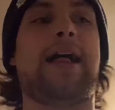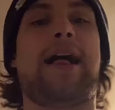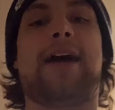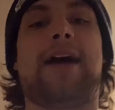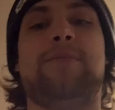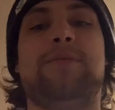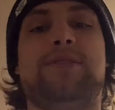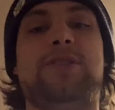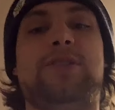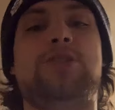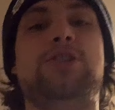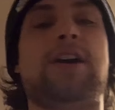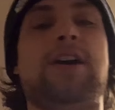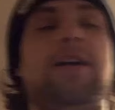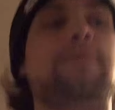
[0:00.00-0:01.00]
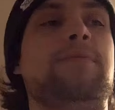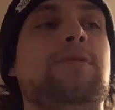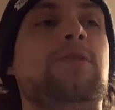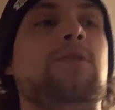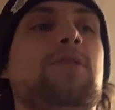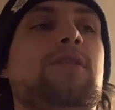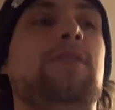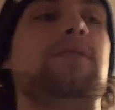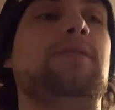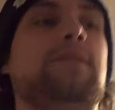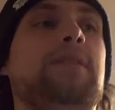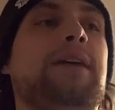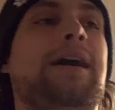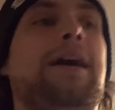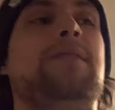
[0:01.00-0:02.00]
Adam is a gem, or
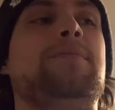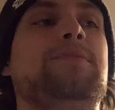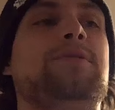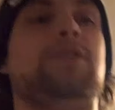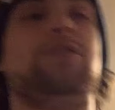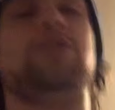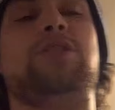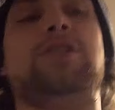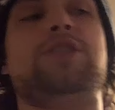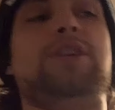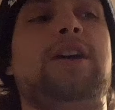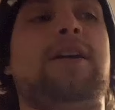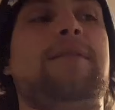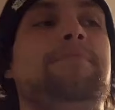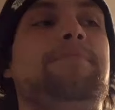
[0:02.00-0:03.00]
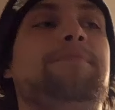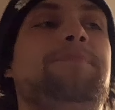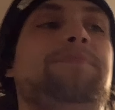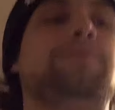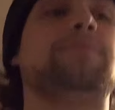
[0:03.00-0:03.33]
Adam's such a gem.